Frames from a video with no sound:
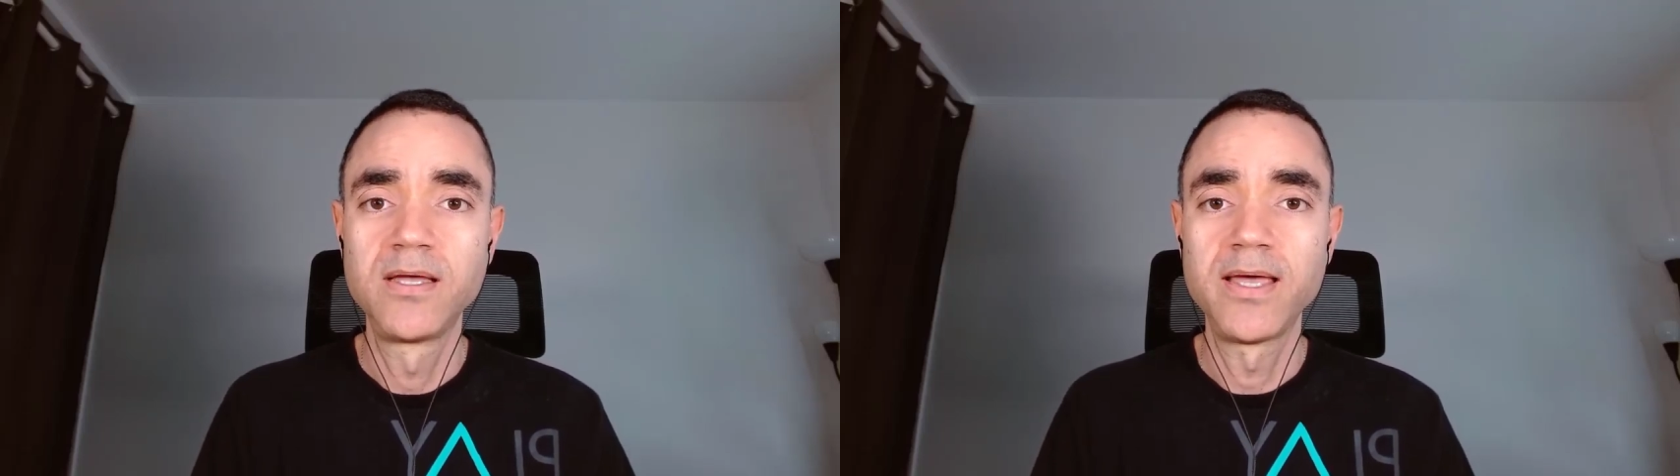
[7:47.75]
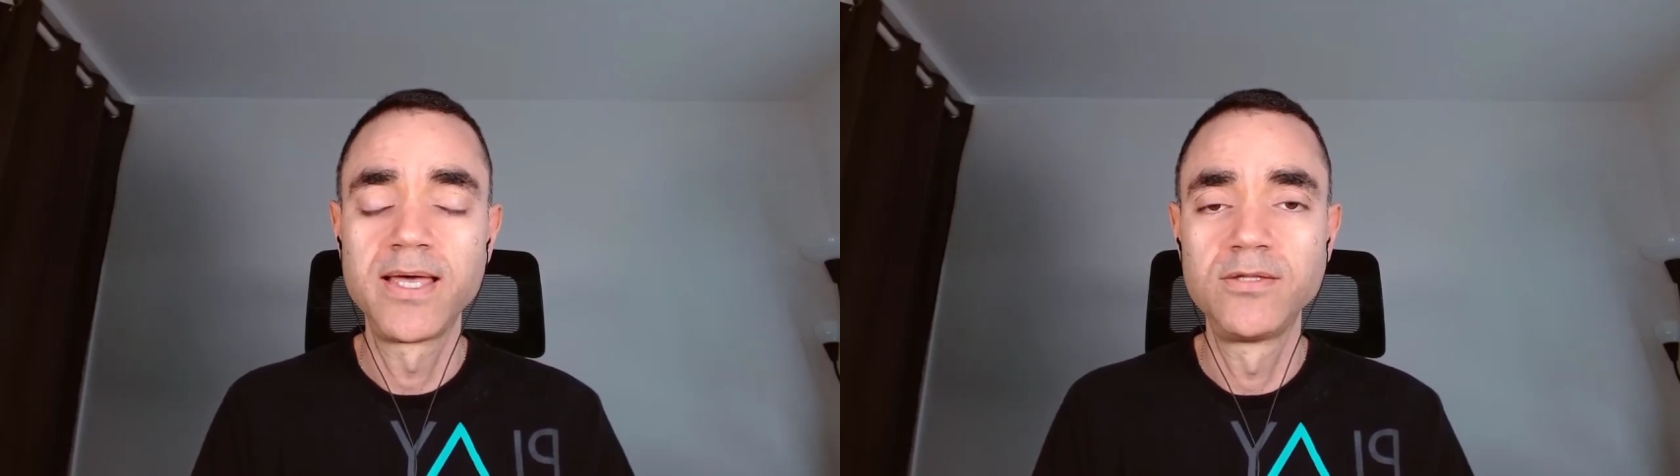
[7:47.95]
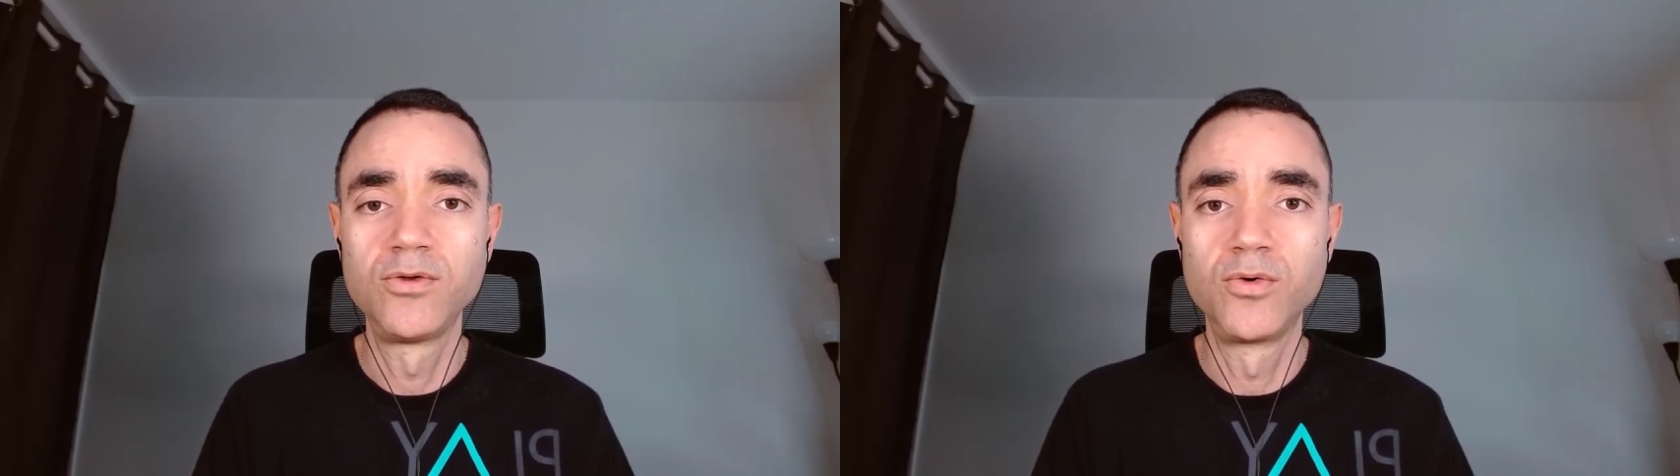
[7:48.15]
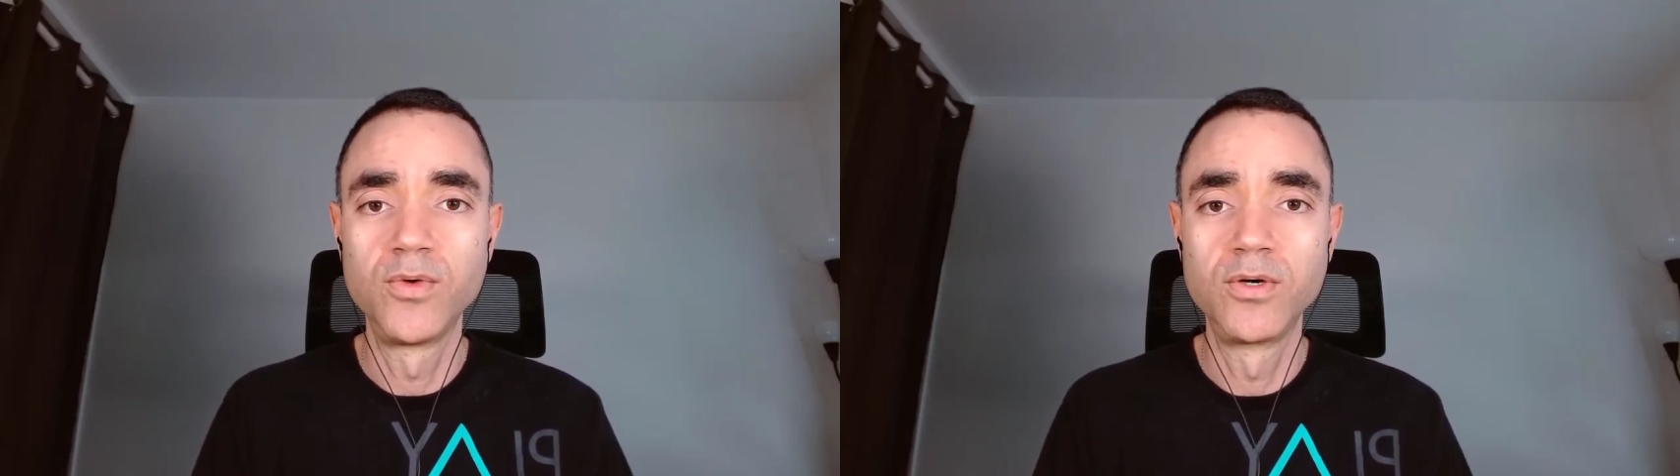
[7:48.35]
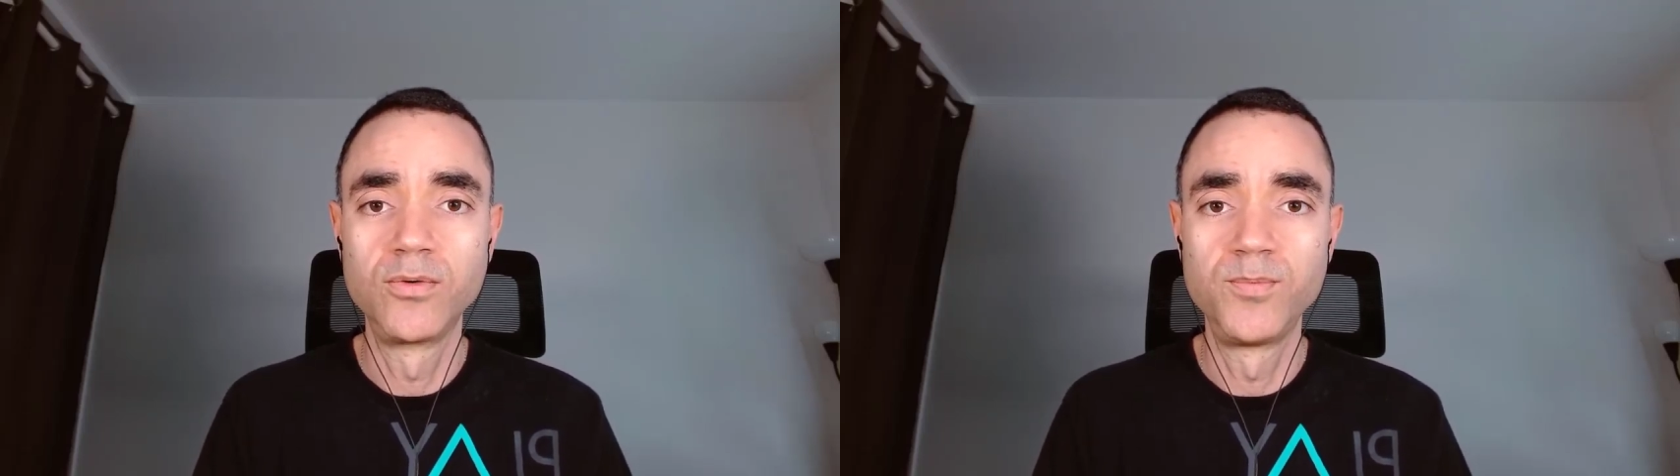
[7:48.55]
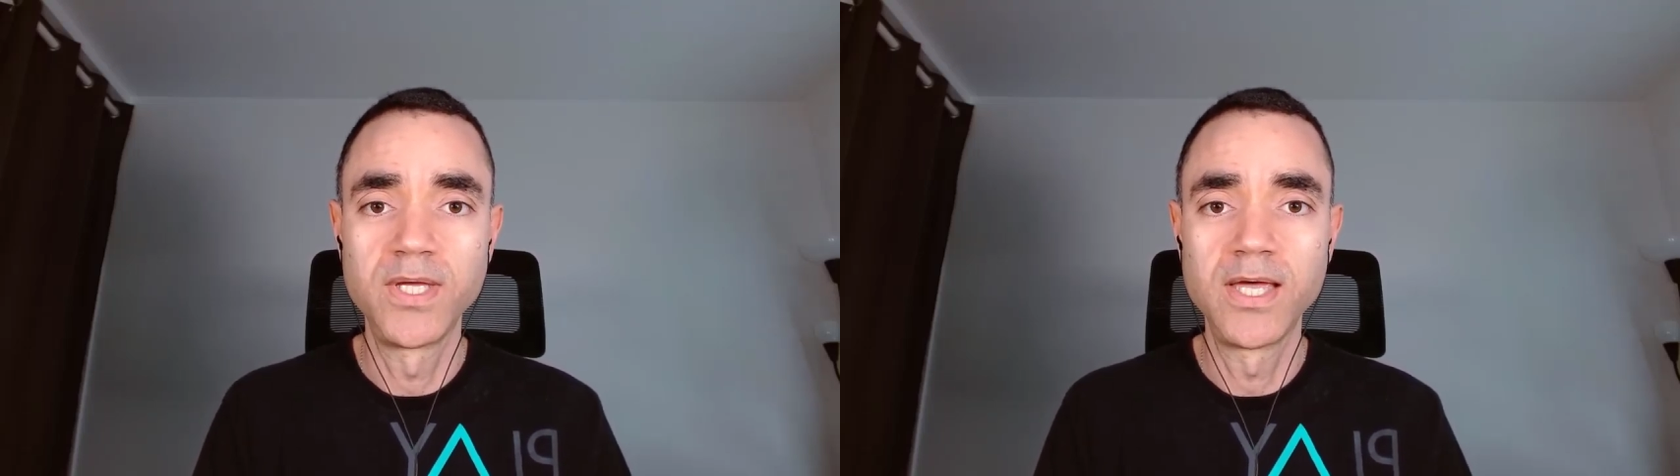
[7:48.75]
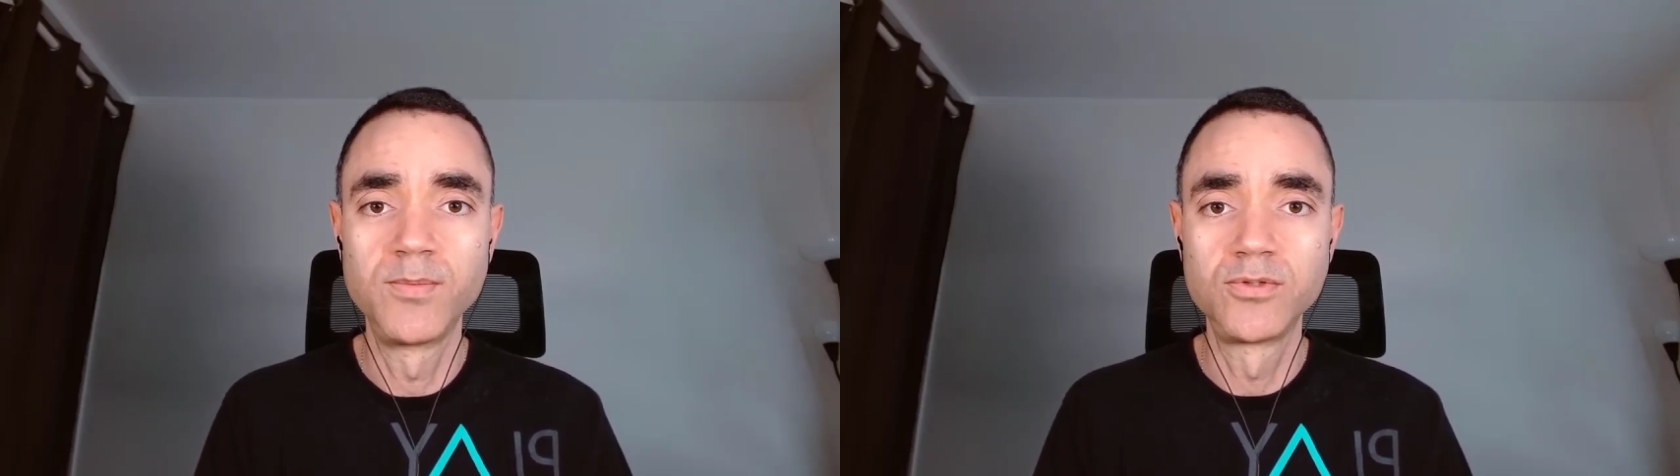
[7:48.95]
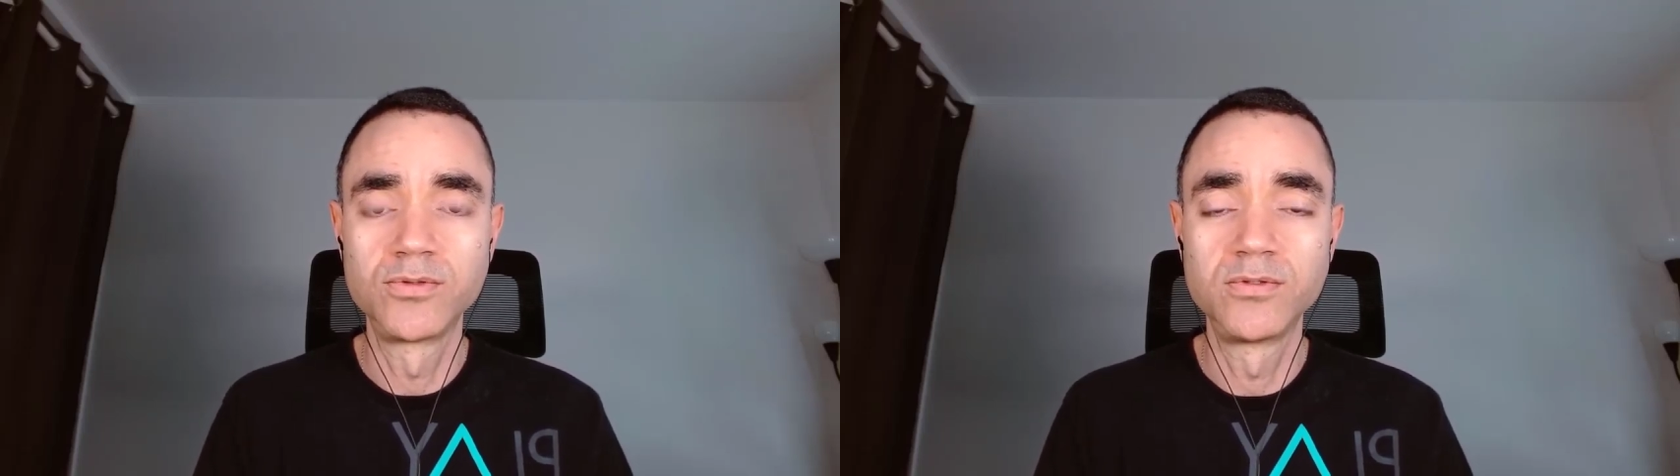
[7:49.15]
and you will be
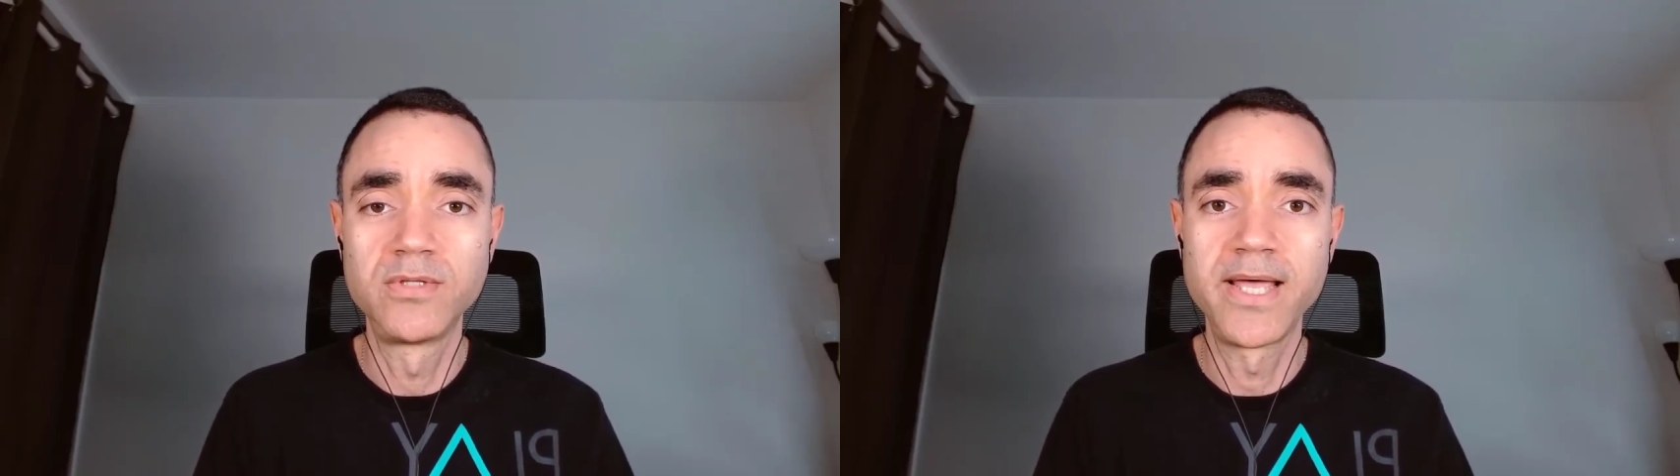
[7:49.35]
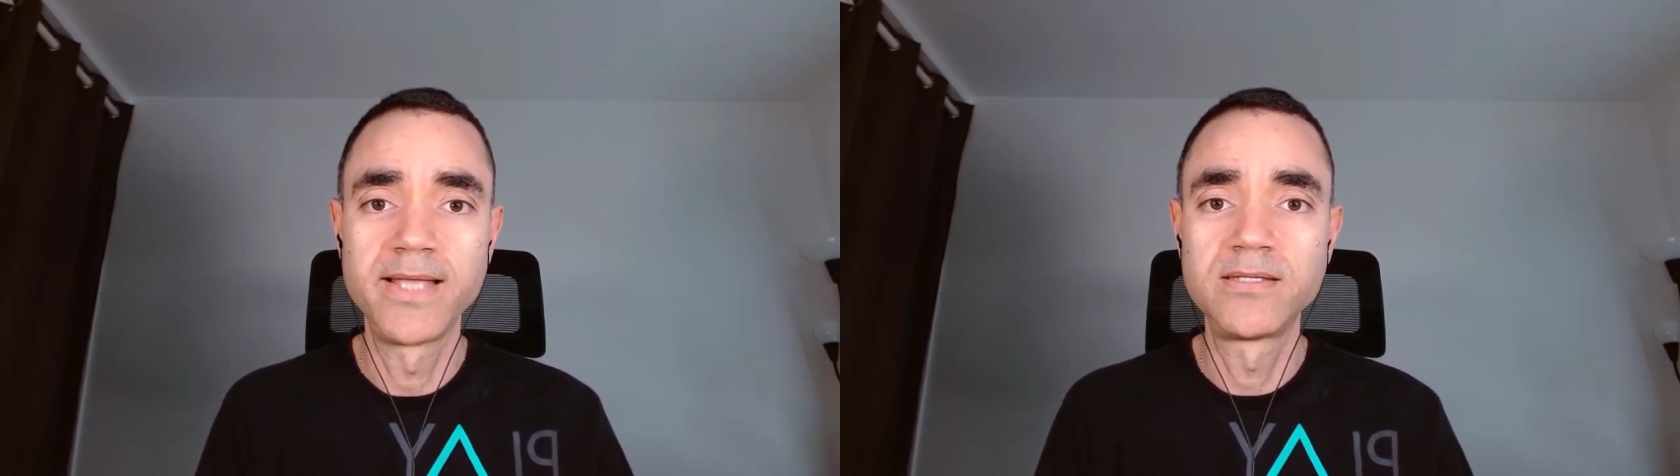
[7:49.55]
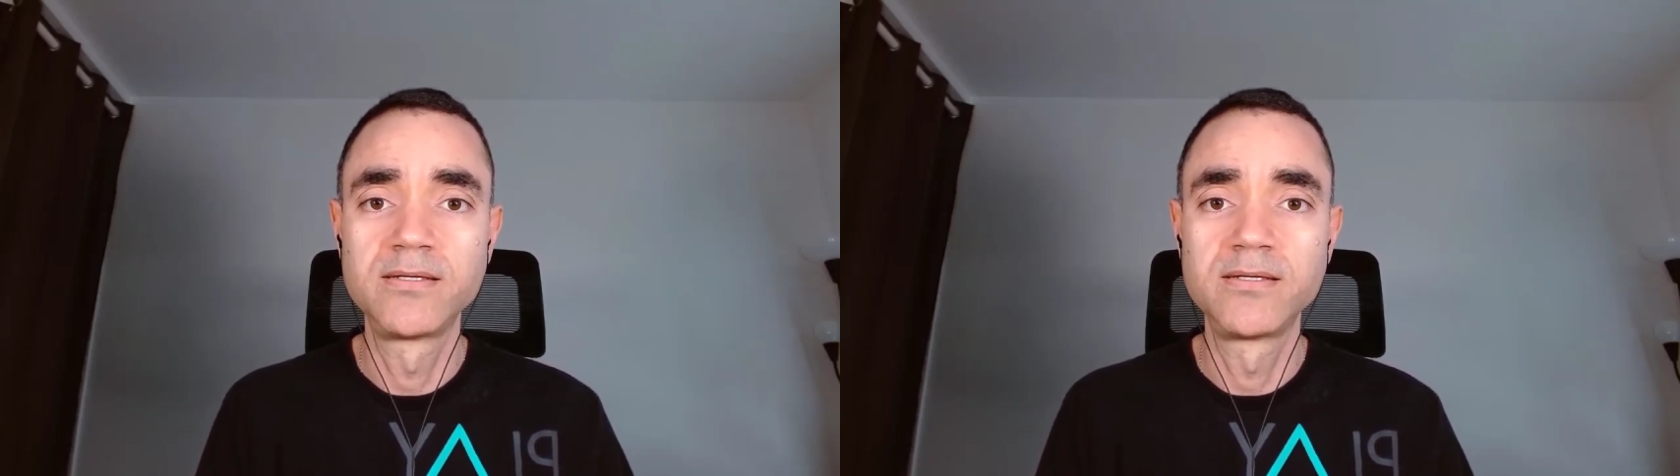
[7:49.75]
able to do that